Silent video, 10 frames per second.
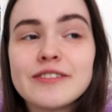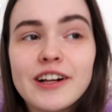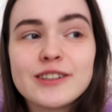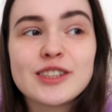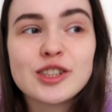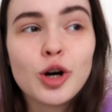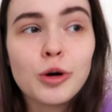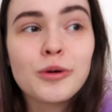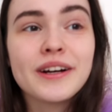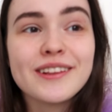fell
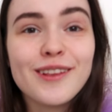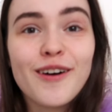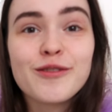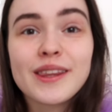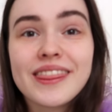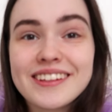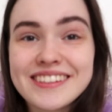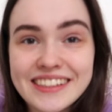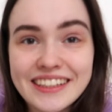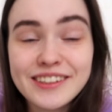so in love with the
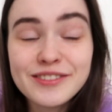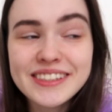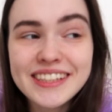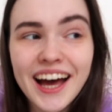sleeves,